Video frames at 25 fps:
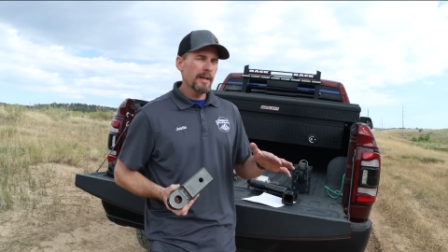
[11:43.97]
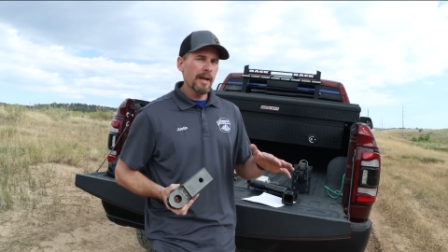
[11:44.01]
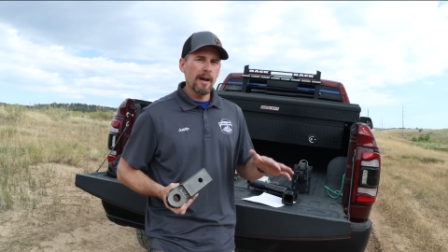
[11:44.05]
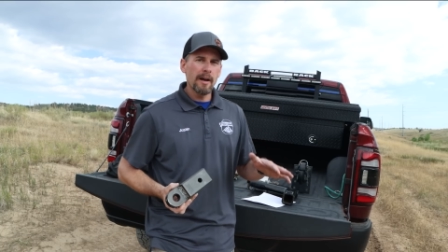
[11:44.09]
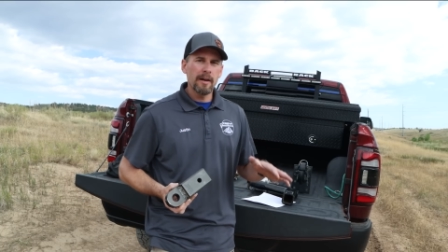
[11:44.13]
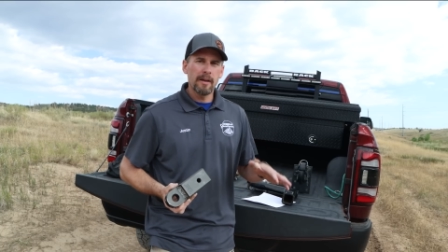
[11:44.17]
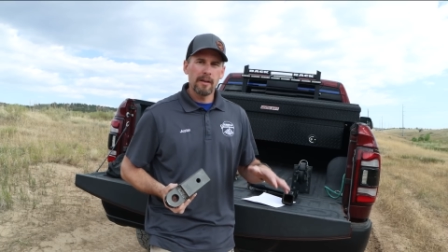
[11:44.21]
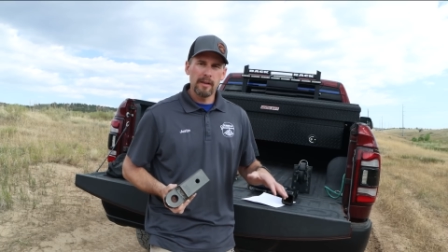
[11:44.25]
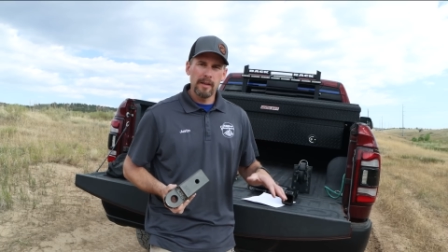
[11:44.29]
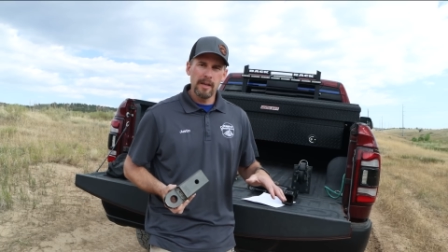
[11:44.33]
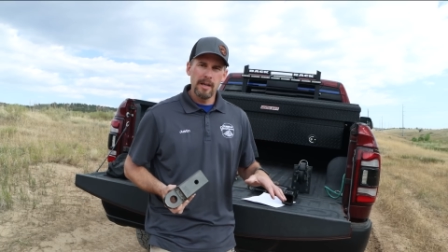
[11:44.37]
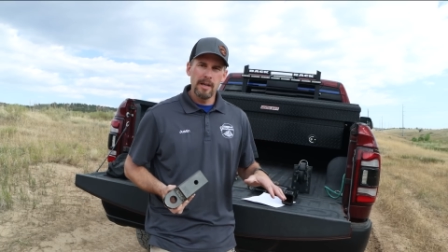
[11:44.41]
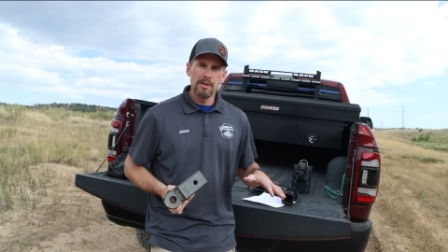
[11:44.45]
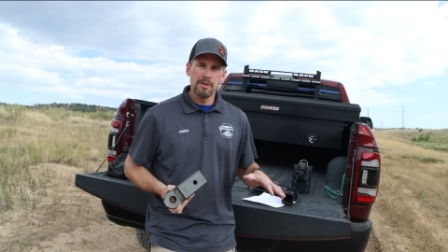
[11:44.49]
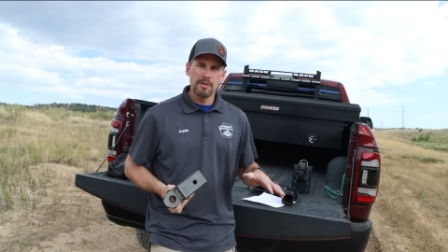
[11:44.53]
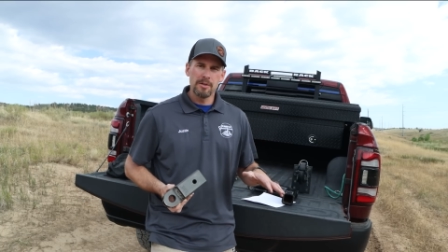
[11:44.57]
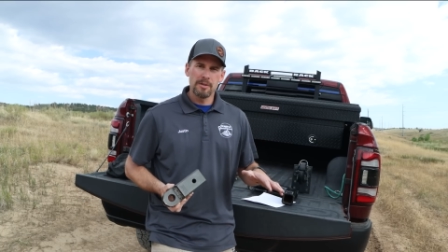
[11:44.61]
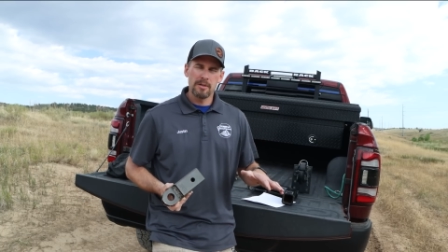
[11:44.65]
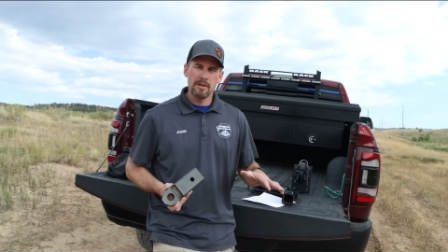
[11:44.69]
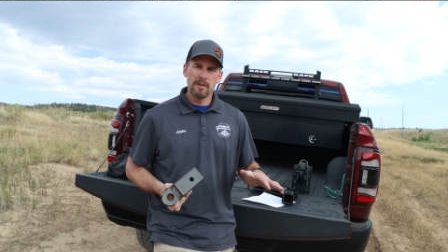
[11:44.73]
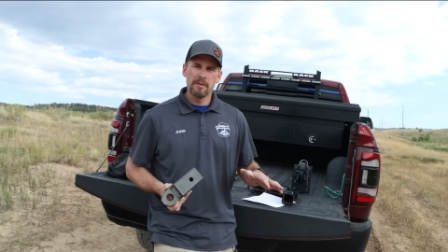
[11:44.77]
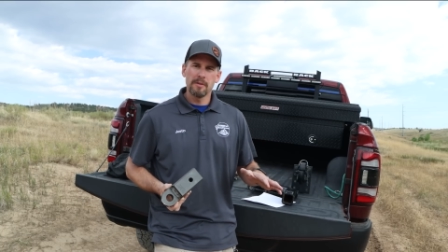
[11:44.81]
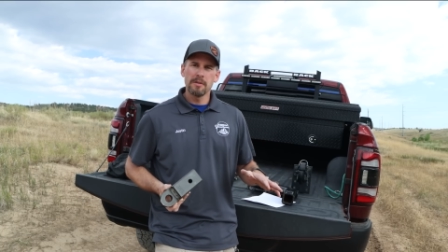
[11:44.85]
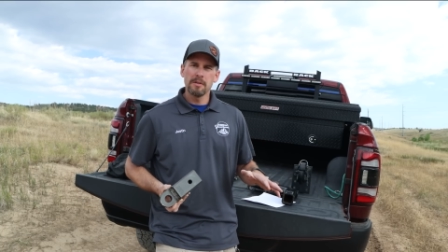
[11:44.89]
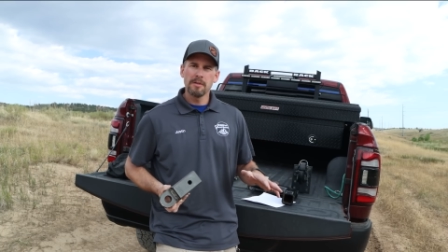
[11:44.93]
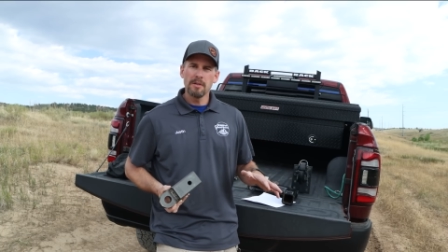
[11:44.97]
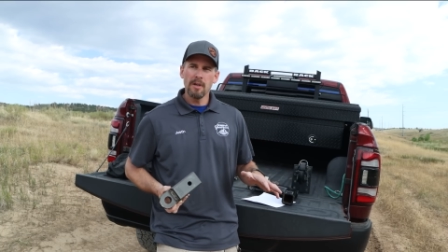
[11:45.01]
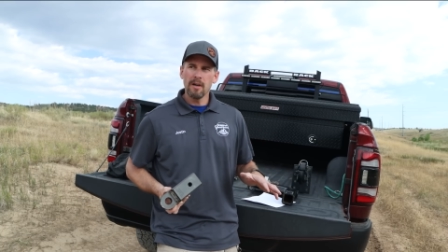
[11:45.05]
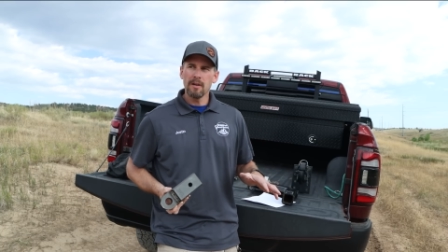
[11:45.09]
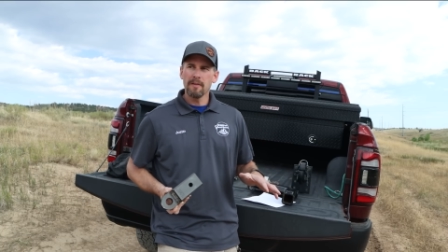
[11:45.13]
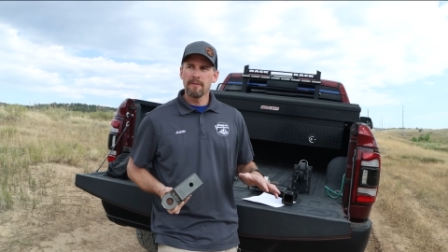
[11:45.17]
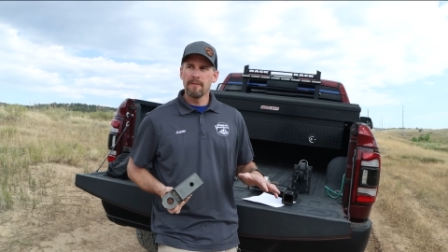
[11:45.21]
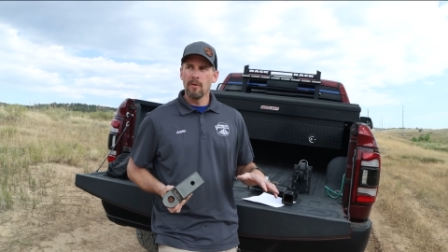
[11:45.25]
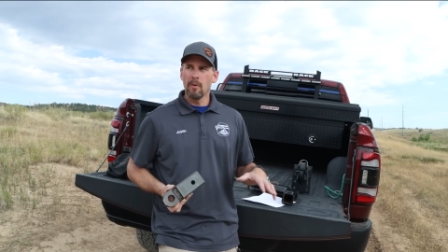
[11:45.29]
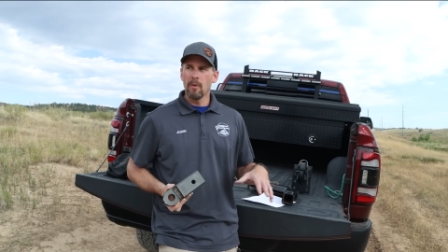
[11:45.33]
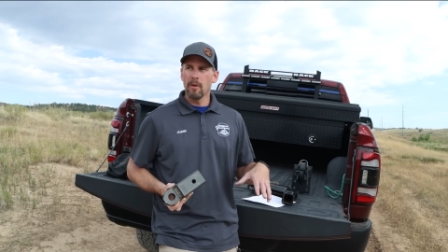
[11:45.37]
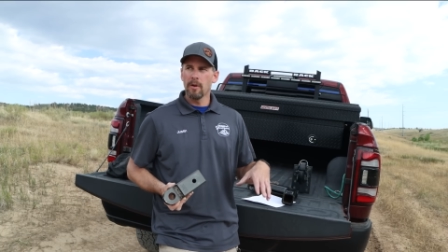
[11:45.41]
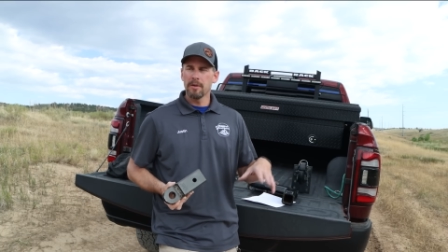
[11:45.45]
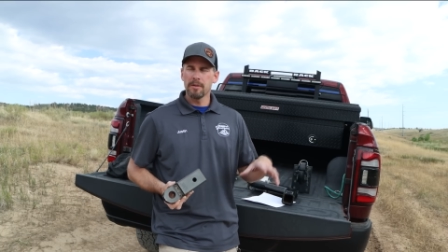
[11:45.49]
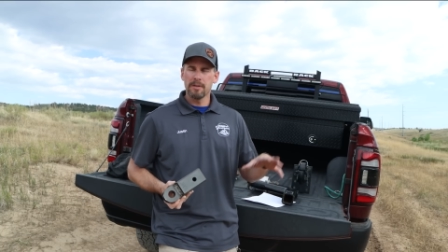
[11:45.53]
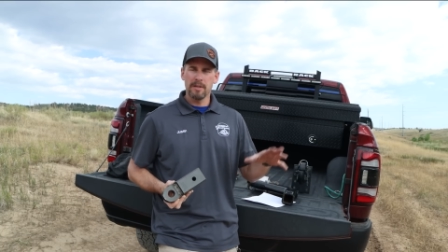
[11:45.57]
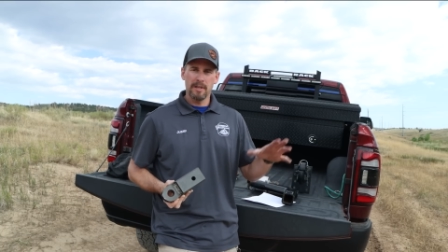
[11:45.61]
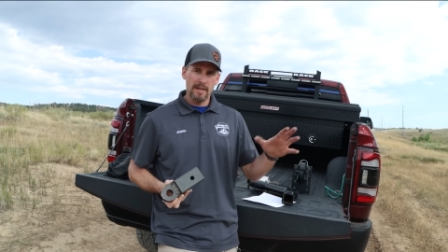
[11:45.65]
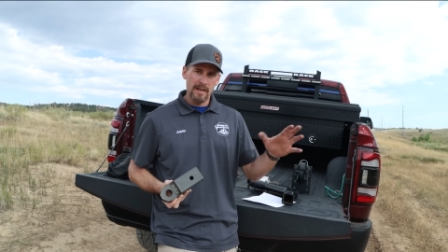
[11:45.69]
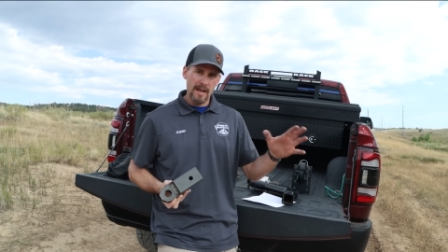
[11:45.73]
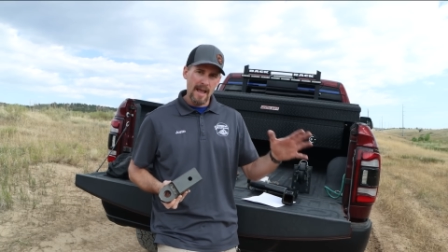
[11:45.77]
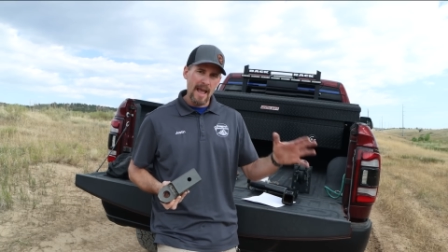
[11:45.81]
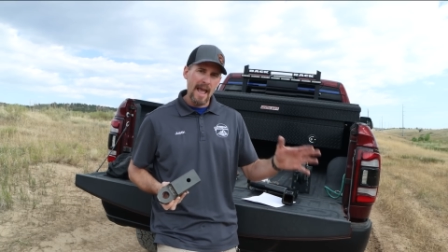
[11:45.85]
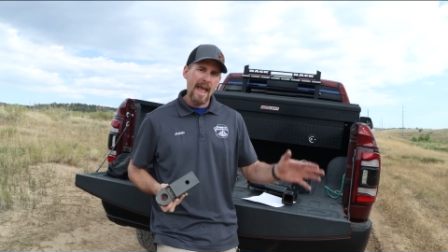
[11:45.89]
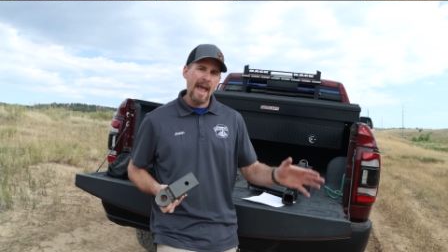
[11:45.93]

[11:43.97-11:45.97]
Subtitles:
calculations on the stuck force and